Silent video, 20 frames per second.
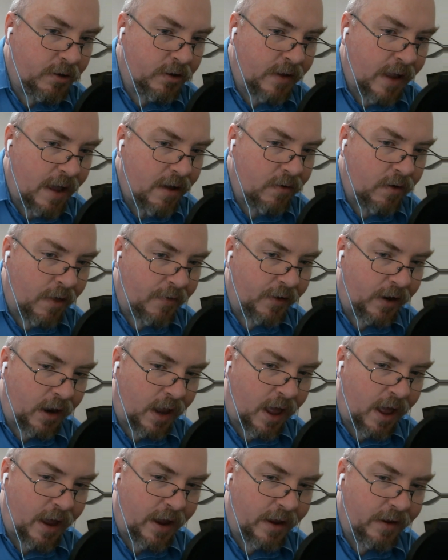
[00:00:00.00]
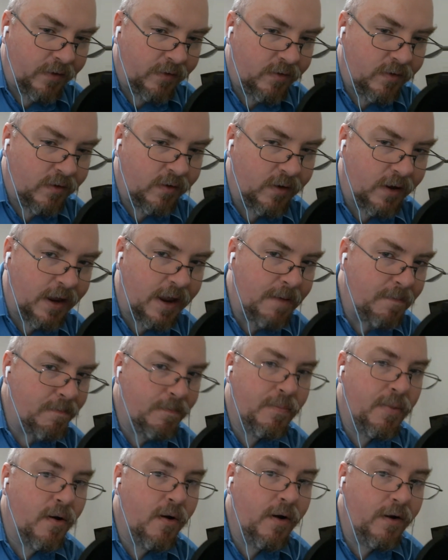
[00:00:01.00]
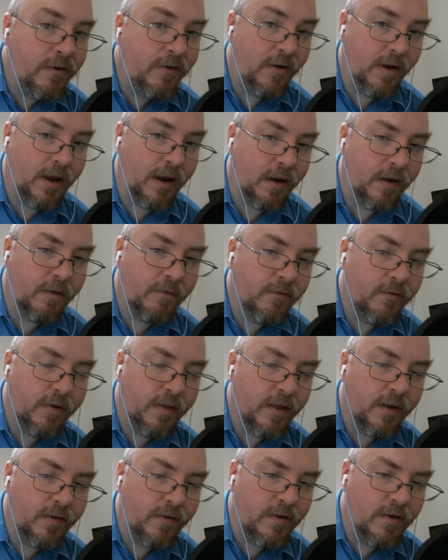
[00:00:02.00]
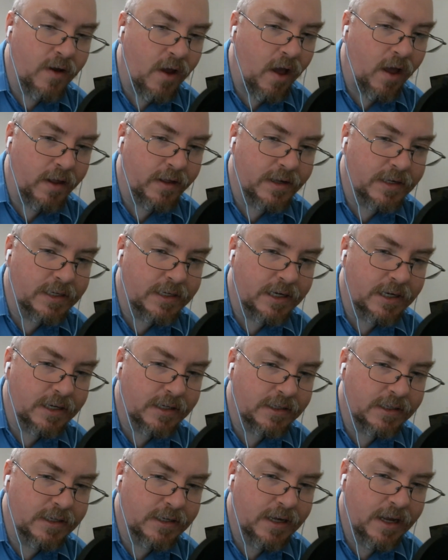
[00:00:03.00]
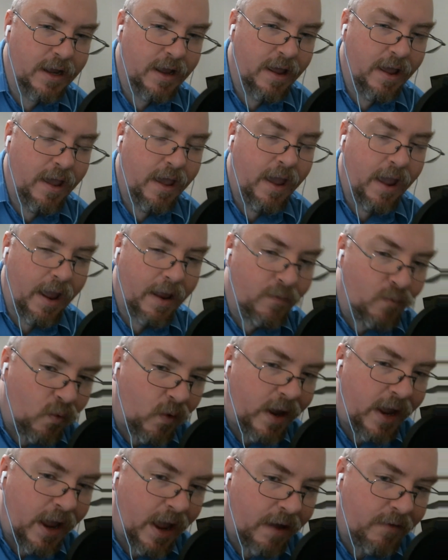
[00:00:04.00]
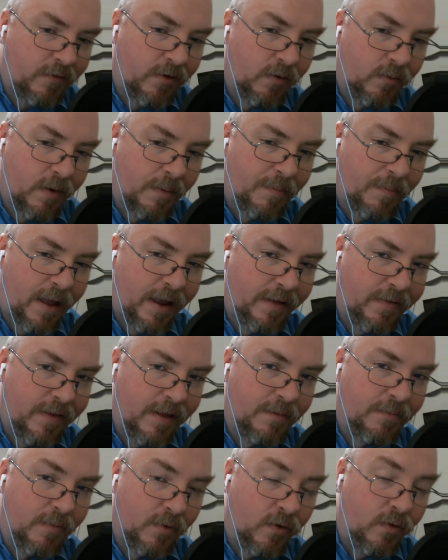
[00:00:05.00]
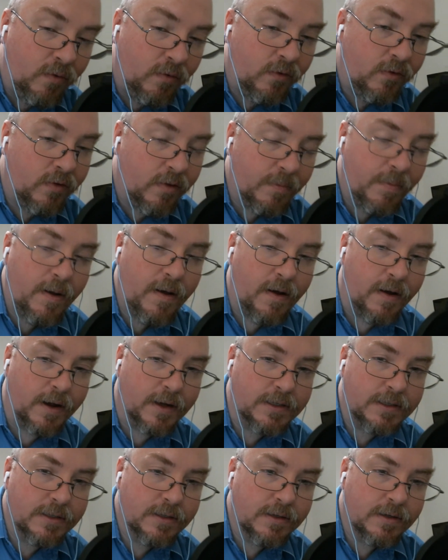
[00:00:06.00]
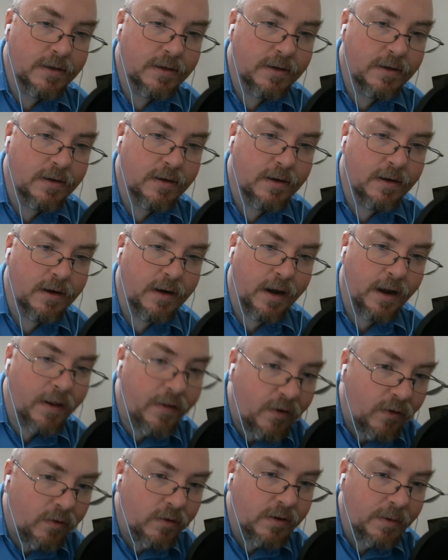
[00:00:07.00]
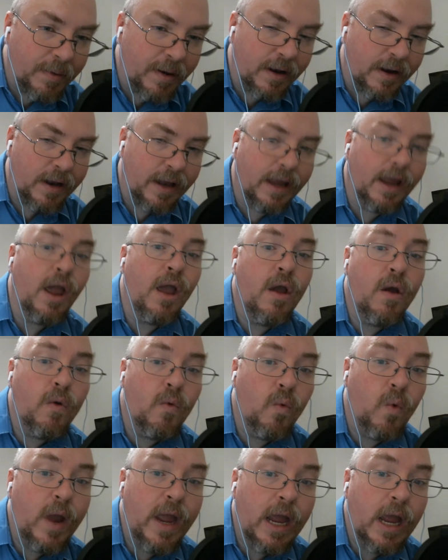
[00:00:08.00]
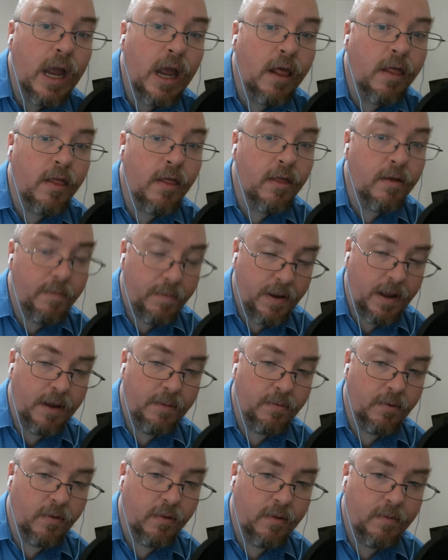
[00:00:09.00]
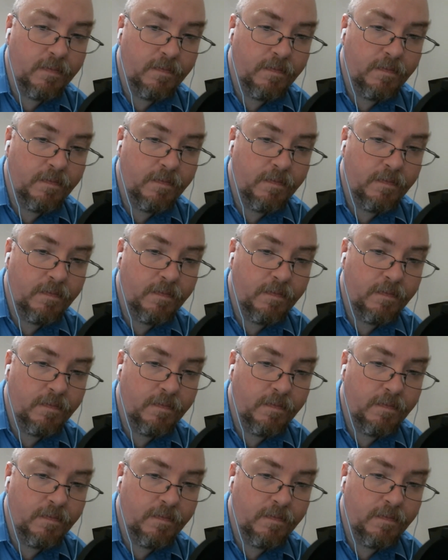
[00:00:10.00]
down on the lies, to keep pushing for this nonsense. And we have to remind them who's the boss. And it's ultimately we, the people.